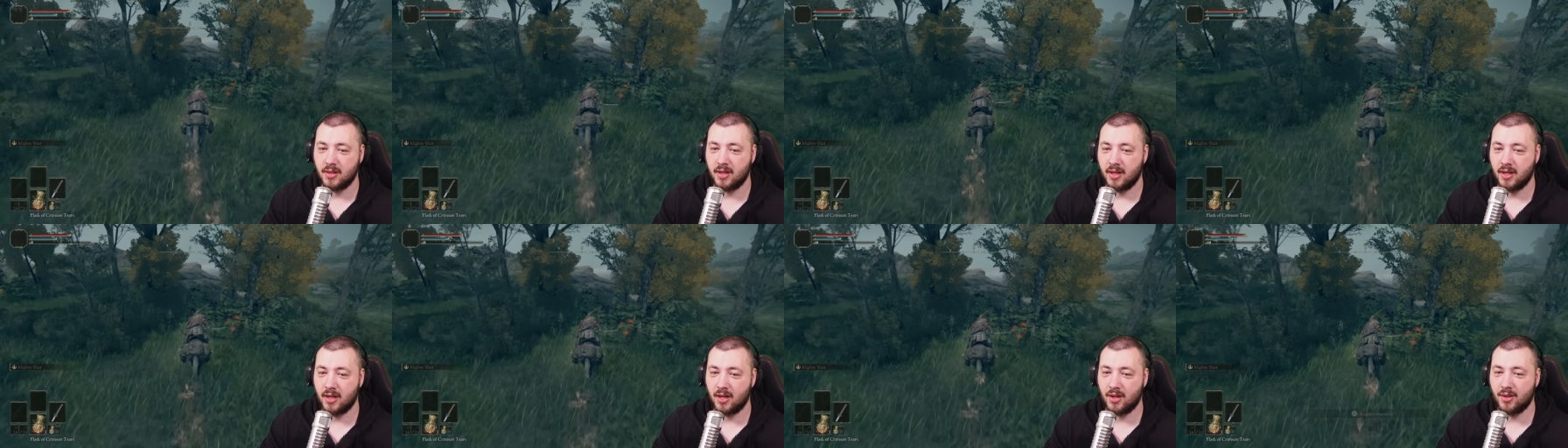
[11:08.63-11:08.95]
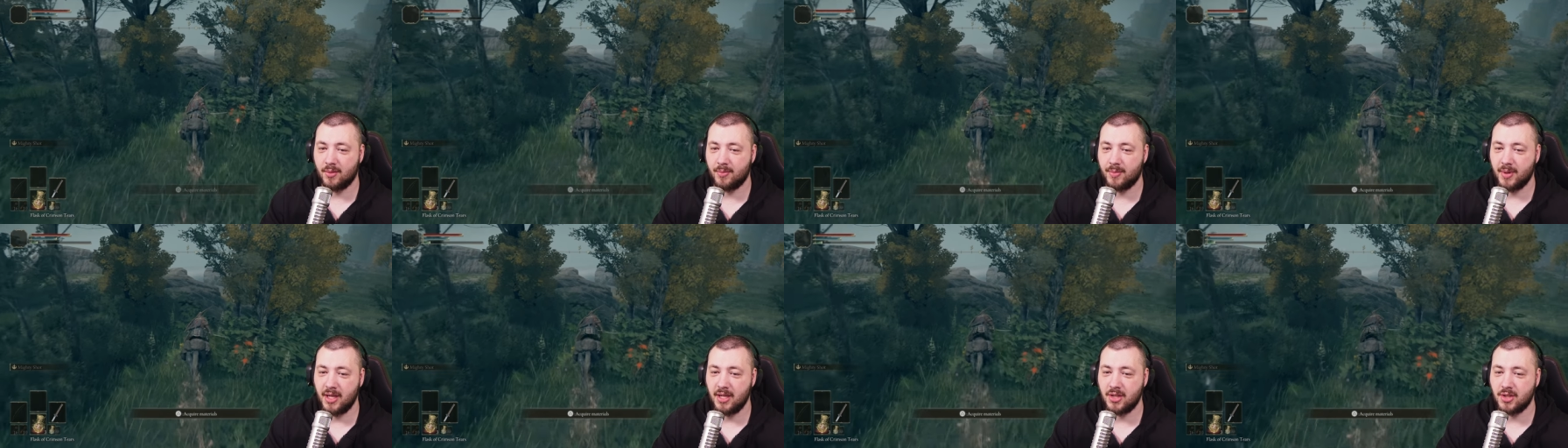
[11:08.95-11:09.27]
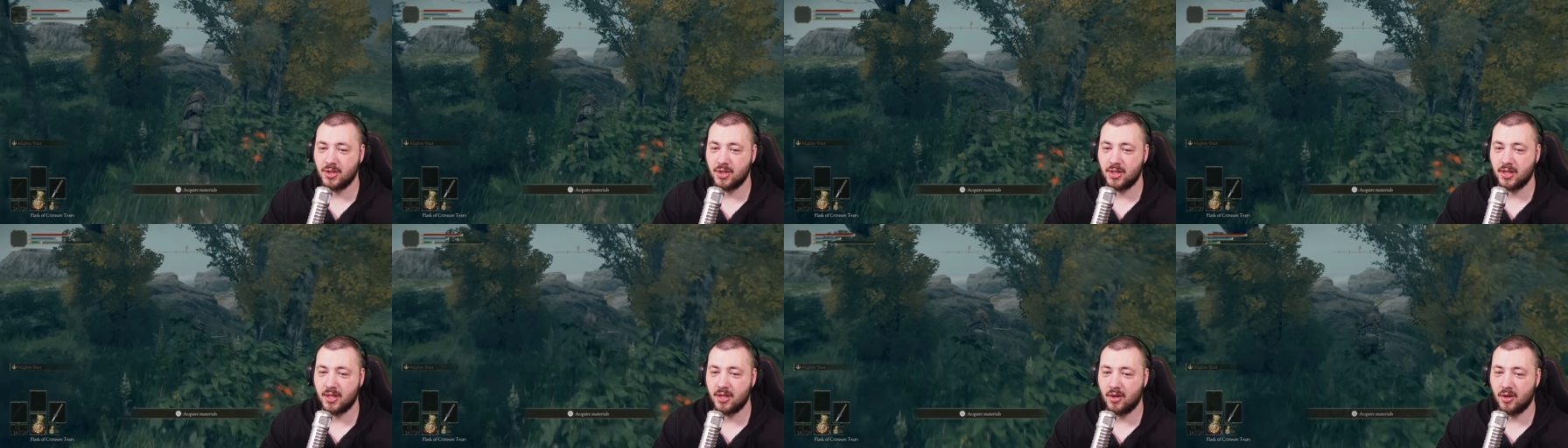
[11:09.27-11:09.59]
On the
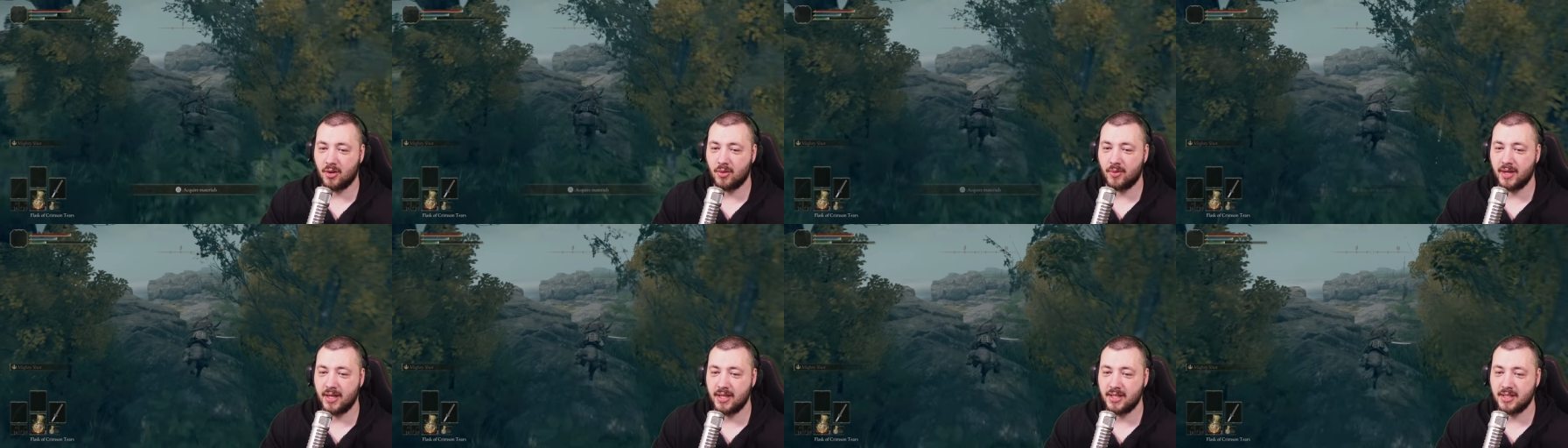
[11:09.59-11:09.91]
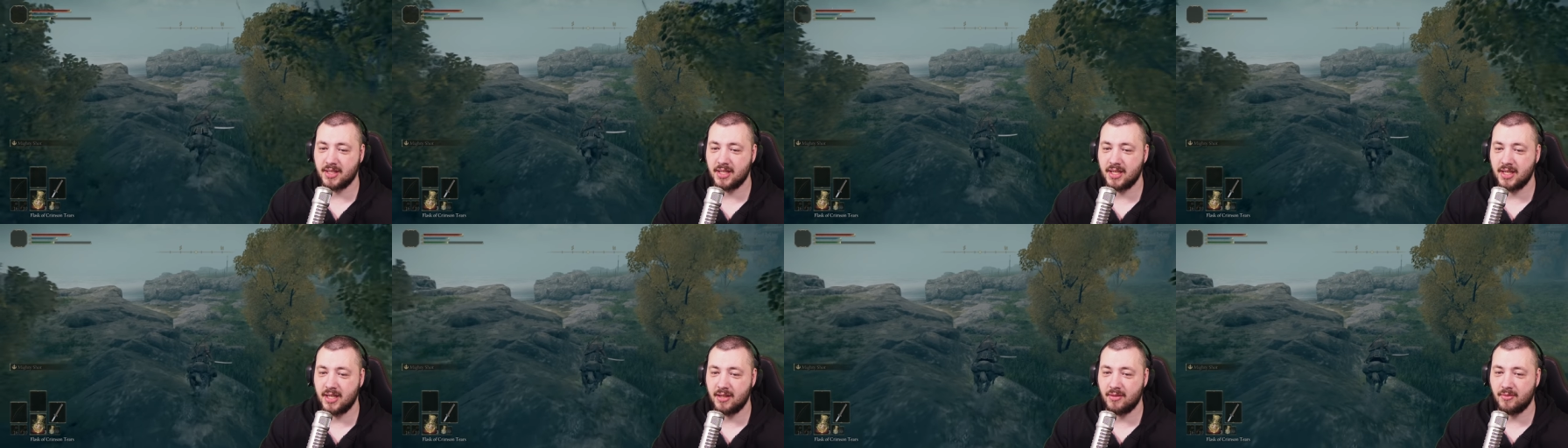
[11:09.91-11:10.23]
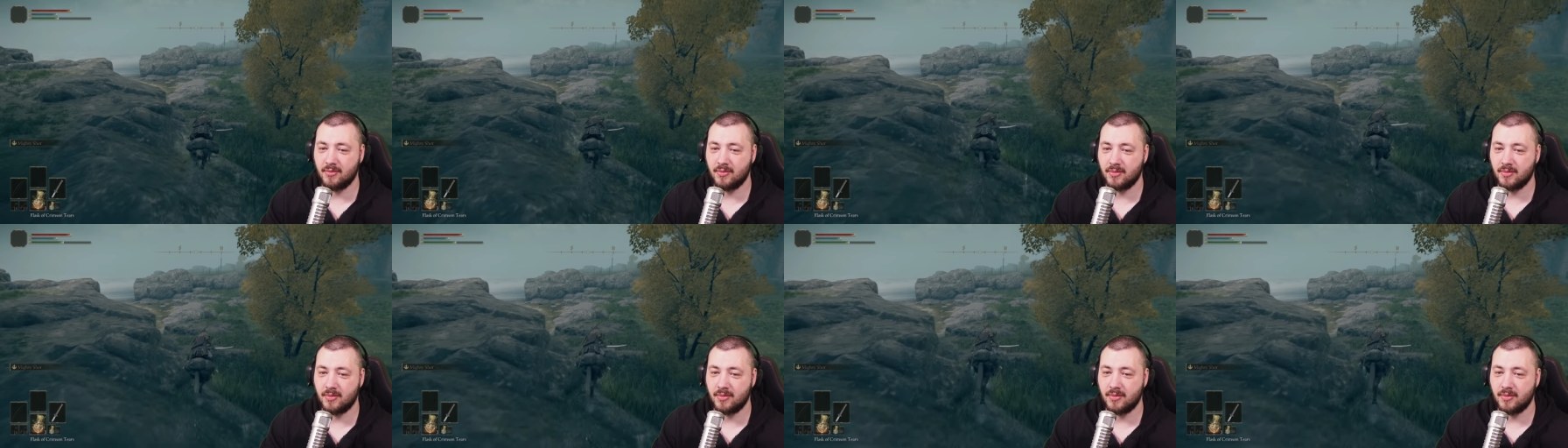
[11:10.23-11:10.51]
beach, you can already see